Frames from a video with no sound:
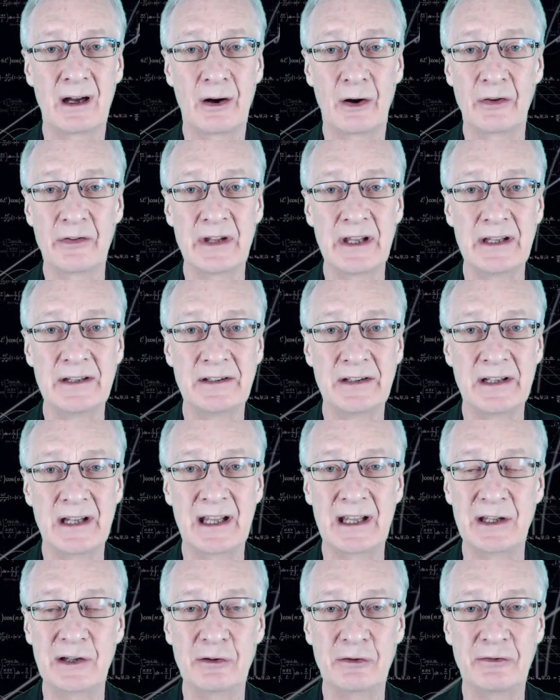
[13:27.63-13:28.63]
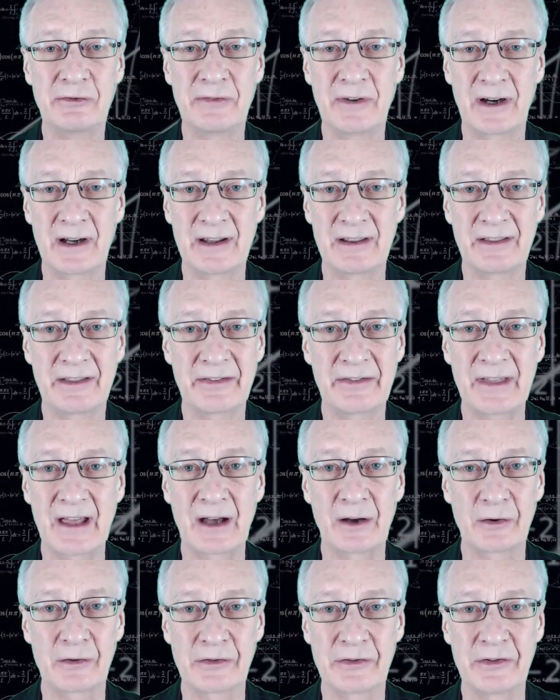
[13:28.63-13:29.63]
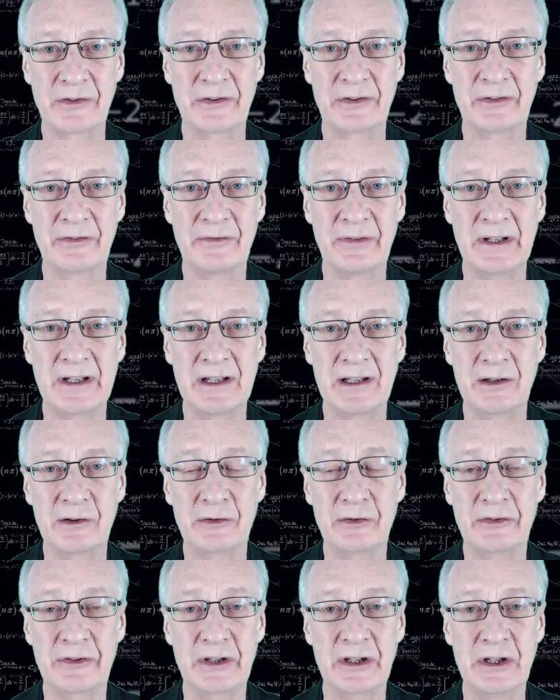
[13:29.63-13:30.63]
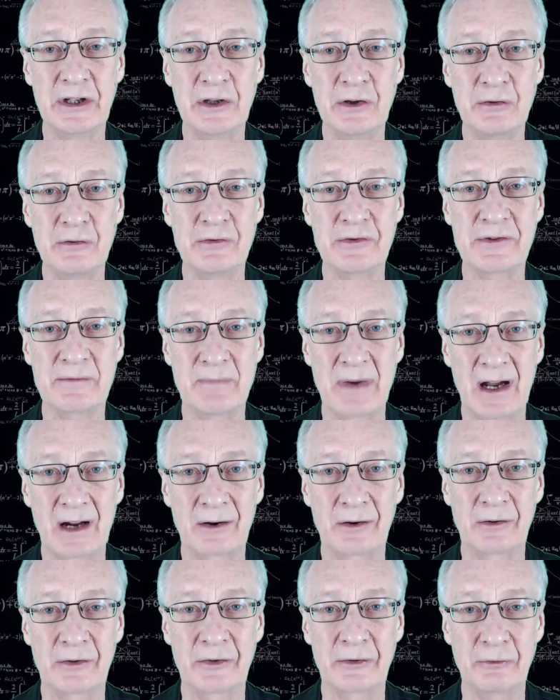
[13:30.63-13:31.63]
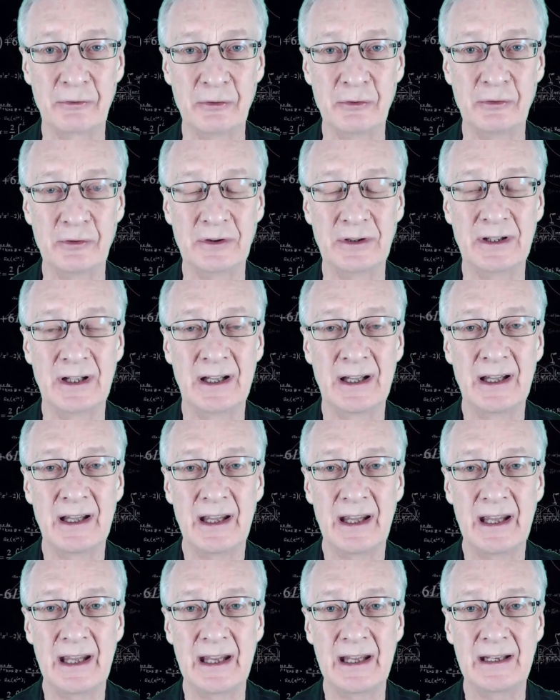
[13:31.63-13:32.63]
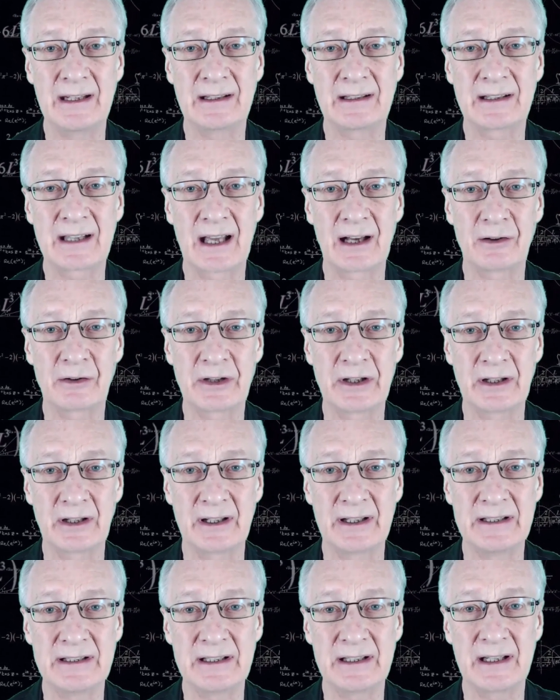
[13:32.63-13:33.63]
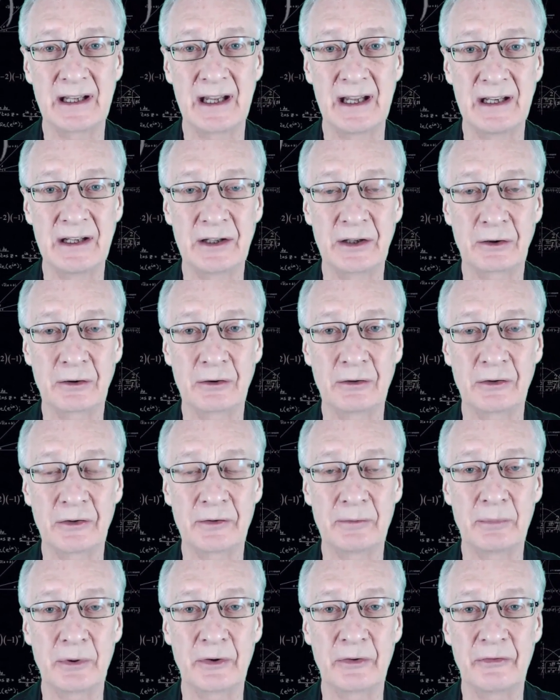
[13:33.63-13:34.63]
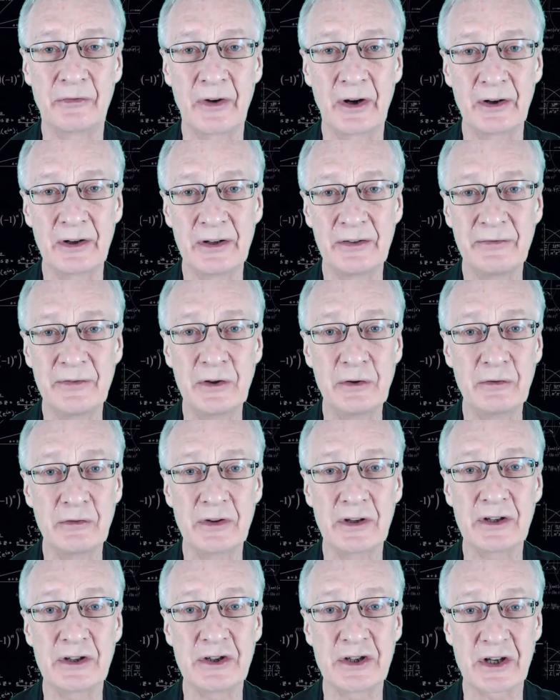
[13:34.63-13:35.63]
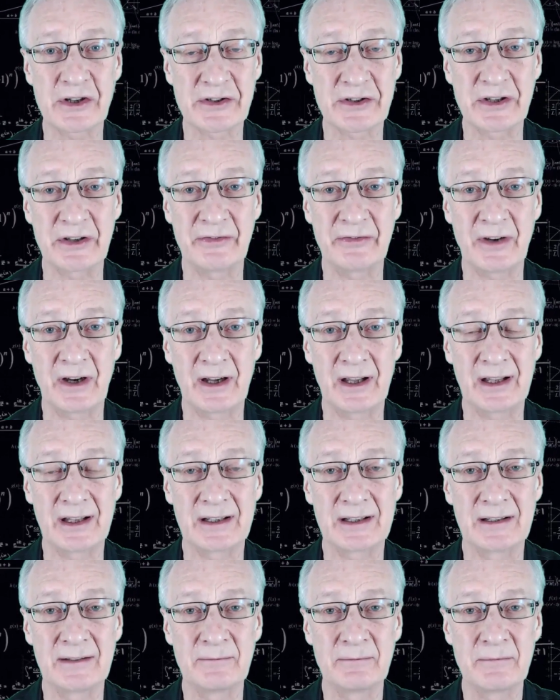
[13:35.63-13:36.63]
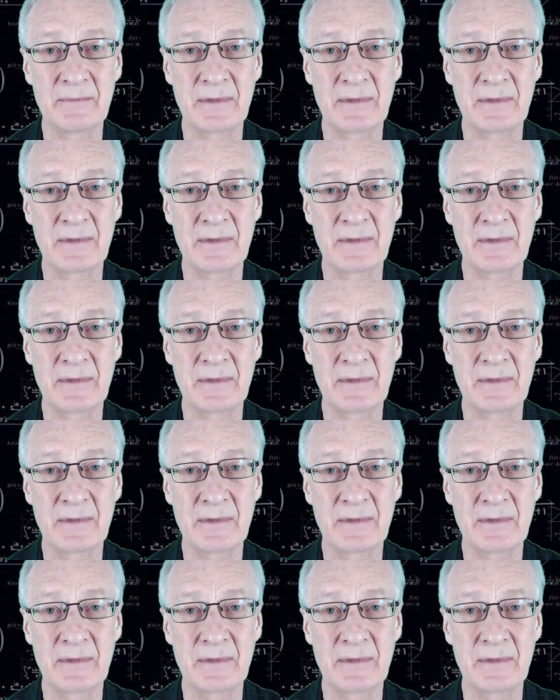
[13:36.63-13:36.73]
On the internet you'll find thousands of videos that use Barrow's rule in calculating integrals, but very few that justify it.